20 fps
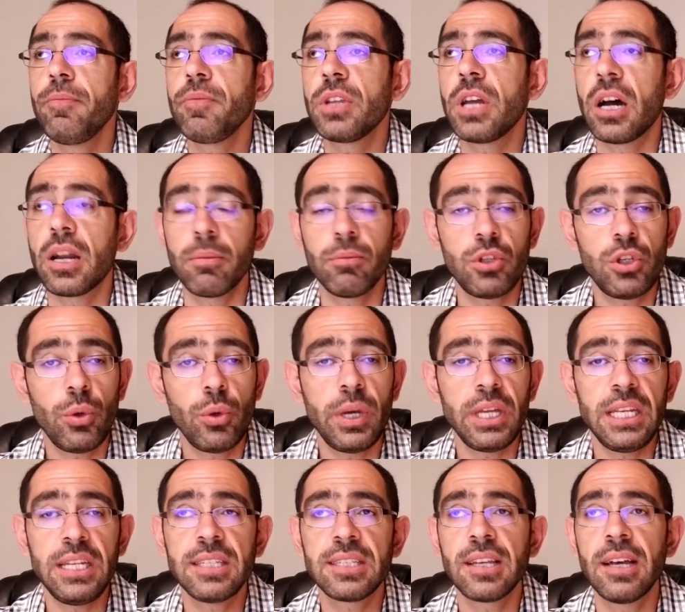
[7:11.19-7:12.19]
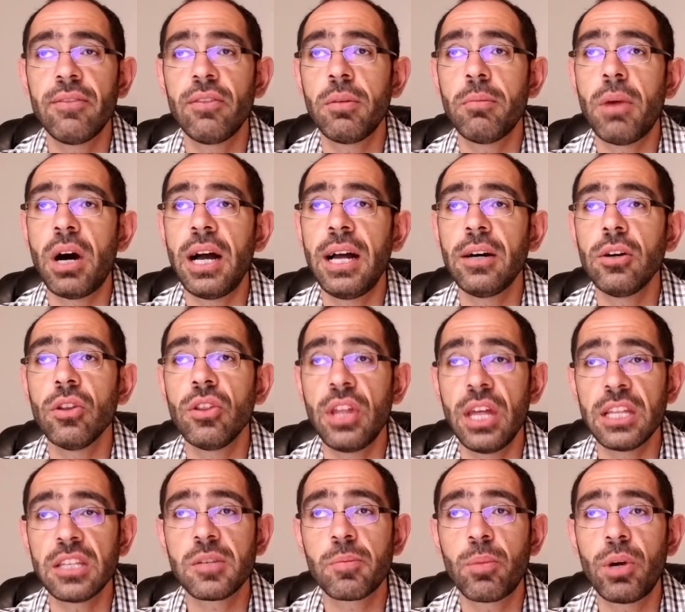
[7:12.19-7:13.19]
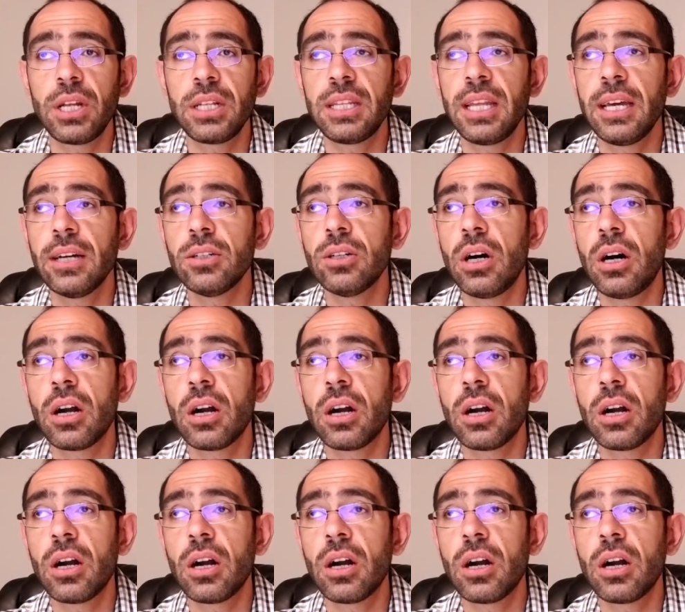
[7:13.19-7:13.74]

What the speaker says: Got them $287 a mile. Then Springdale,